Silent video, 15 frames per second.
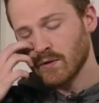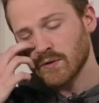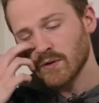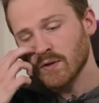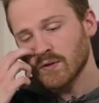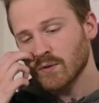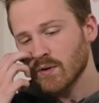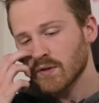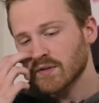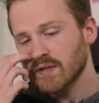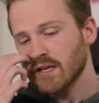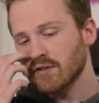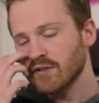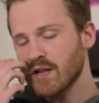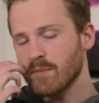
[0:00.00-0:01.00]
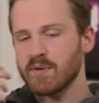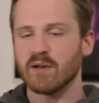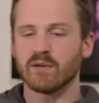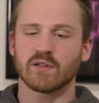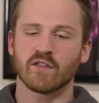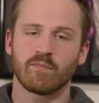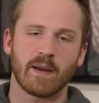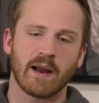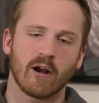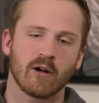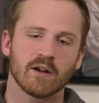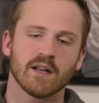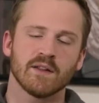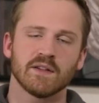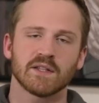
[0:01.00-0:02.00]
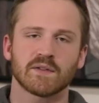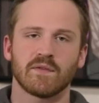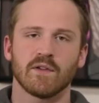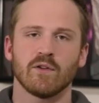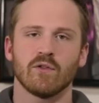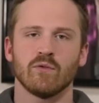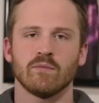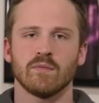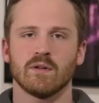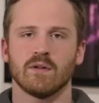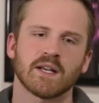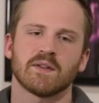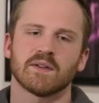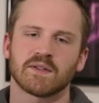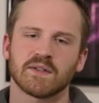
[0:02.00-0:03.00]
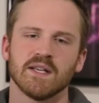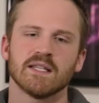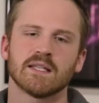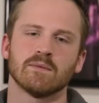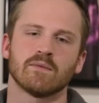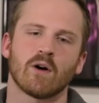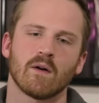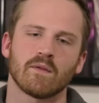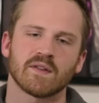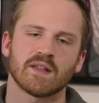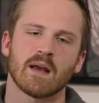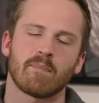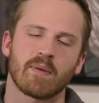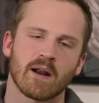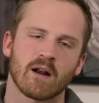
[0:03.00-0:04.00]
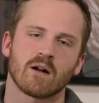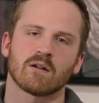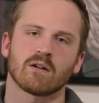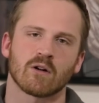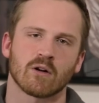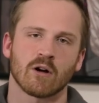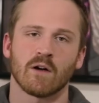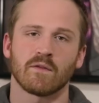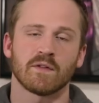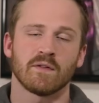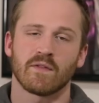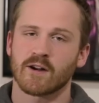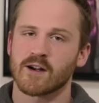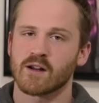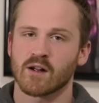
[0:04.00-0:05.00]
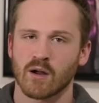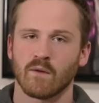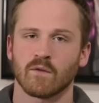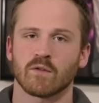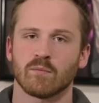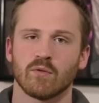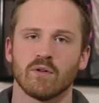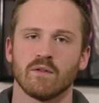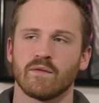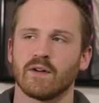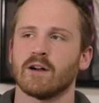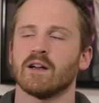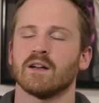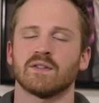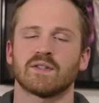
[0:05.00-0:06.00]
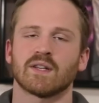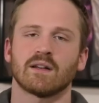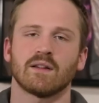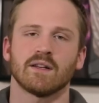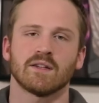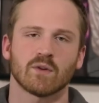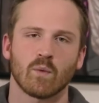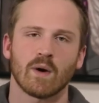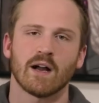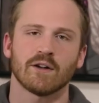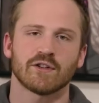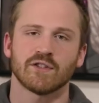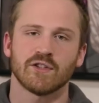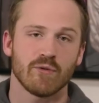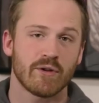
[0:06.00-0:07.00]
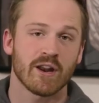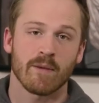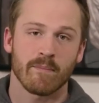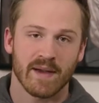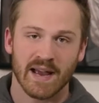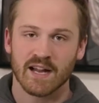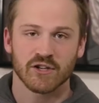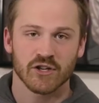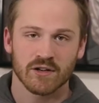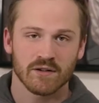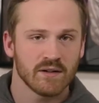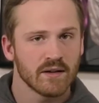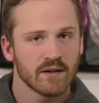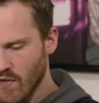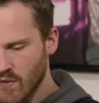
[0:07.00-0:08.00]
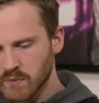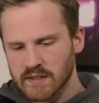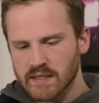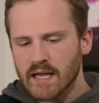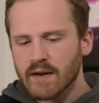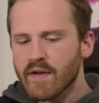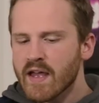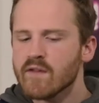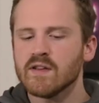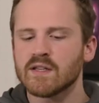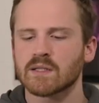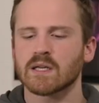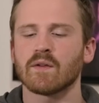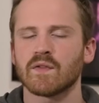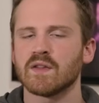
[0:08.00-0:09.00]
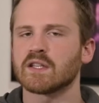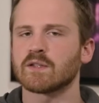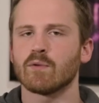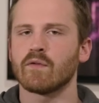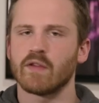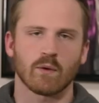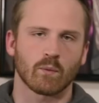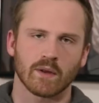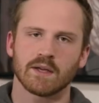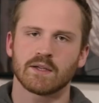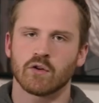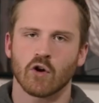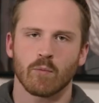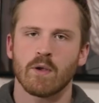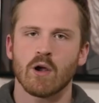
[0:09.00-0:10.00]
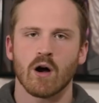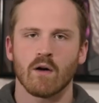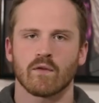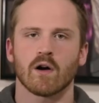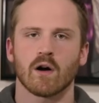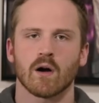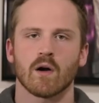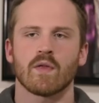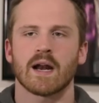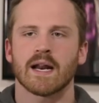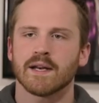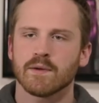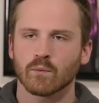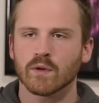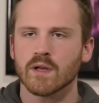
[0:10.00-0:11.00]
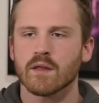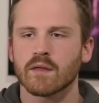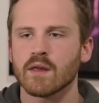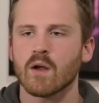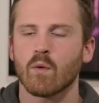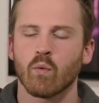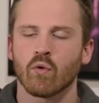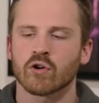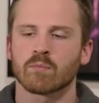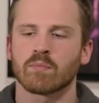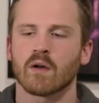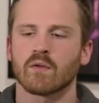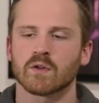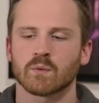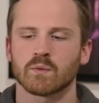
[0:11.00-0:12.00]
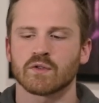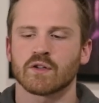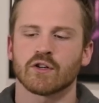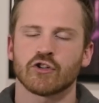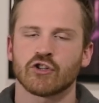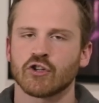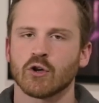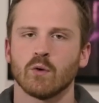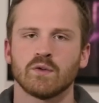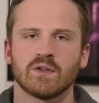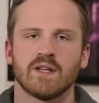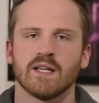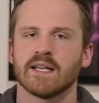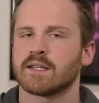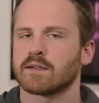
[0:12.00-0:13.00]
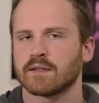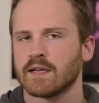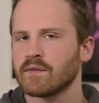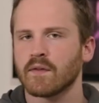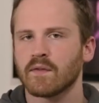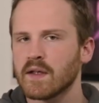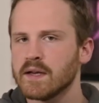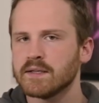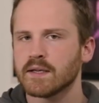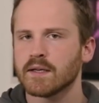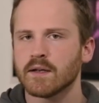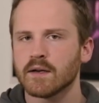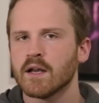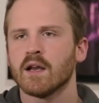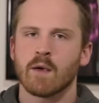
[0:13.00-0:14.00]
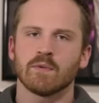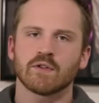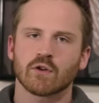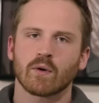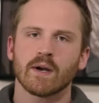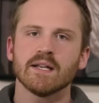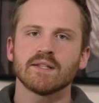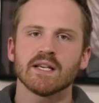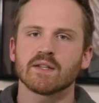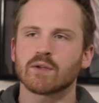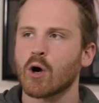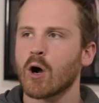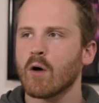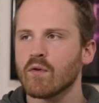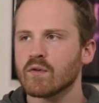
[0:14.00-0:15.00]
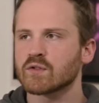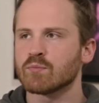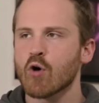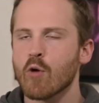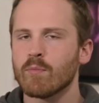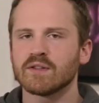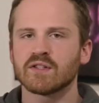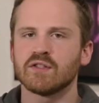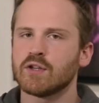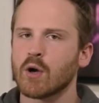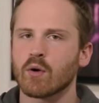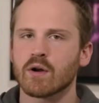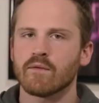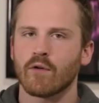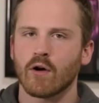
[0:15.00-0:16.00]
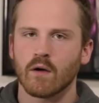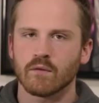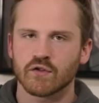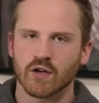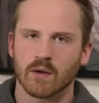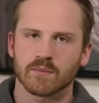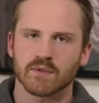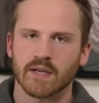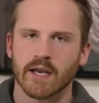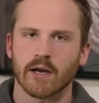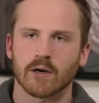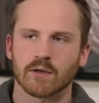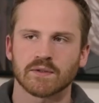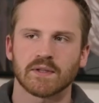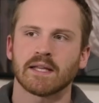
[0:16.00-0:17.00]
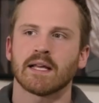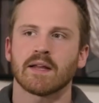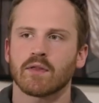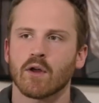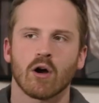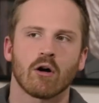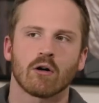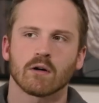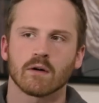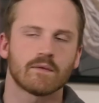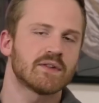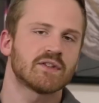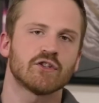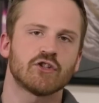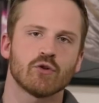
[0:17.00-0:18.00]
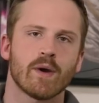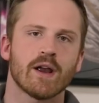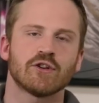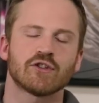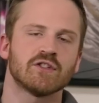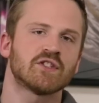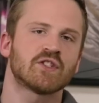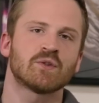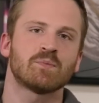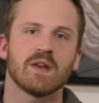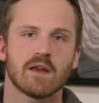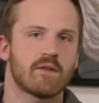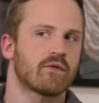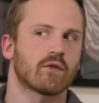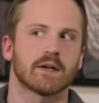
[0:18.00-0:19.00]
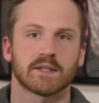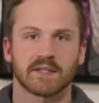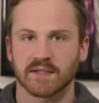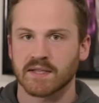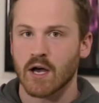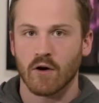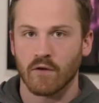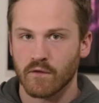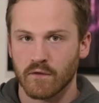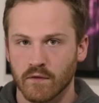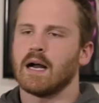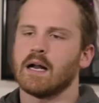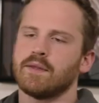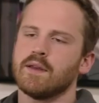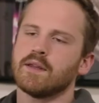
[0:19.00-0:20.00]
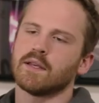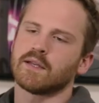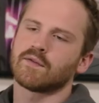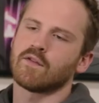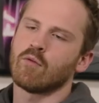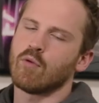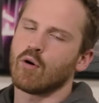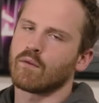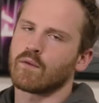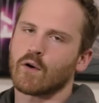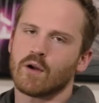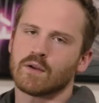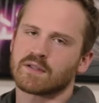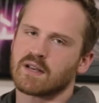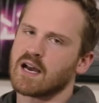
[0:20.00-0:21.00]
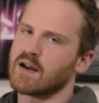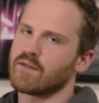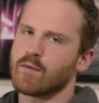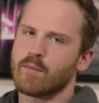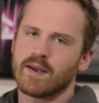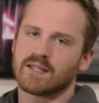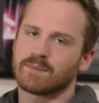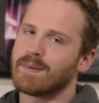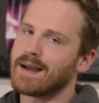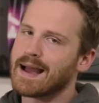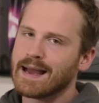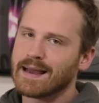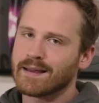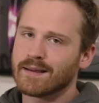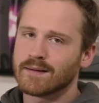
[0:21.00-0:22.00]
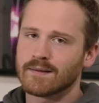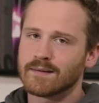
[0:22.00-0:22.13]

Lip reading: There's also a sexually abusive parent in this film, and the scenes involving that parent are often very uncomfortable and very unsettling to watch, as you can imagine. There was a lot of heavy stuff in this movie that really took me off guard that I didn't really think Warner Brothers was going to show to the extent that they did. And what's crazy is all those moments don't involve jump scares. They let the horror of the situation speak for itself. I think this film overall is kind of a mixed bag.